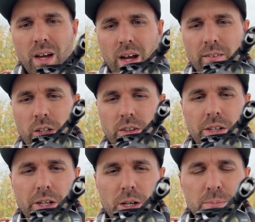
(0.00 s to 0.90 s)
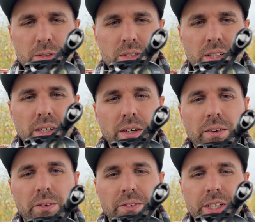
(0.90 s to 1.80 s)
I've got the knobs,
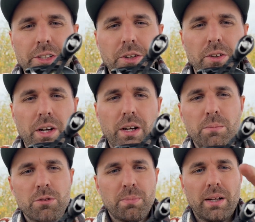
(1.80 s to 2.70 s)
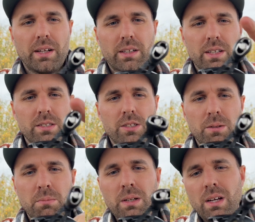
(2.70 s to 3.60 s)
original knobs, but a
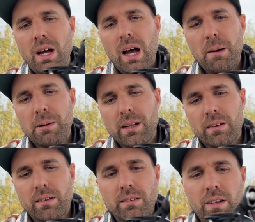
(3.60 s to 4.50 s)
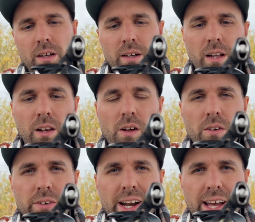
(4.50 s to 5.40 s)
custom, a bit
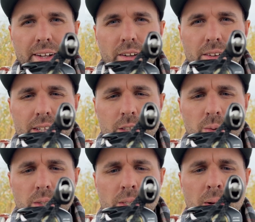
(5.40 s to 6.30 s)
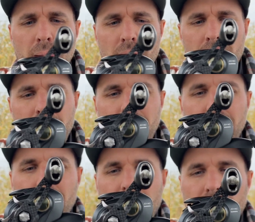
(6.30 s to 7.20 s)
longer handle on this one.
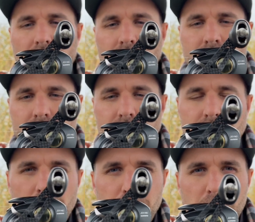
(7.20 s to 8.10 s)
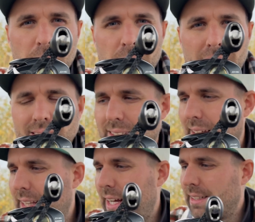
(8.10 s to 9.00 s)
And some people might say
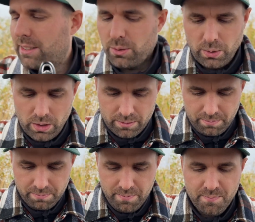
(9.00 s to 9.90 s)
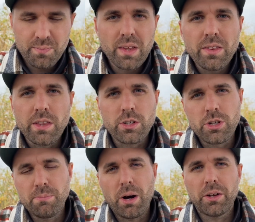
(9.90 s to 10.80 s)
that, well, the
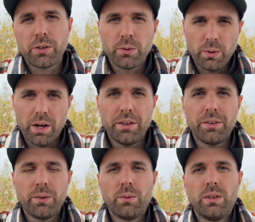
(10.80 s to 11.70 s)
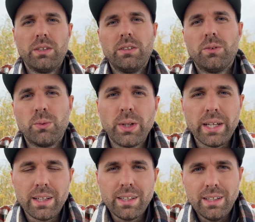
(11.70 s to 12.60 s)
Shimano Curado
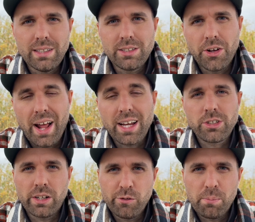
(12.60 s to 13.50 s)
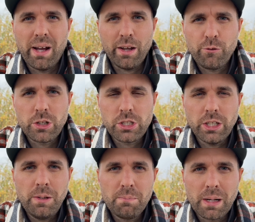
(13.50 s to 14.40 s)
reel is not actually for pike
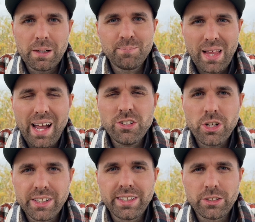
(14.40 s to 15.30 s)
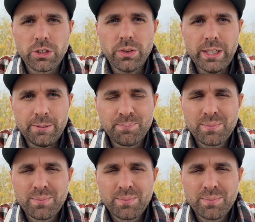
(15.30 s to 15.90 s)
fishing, but I actually disagree.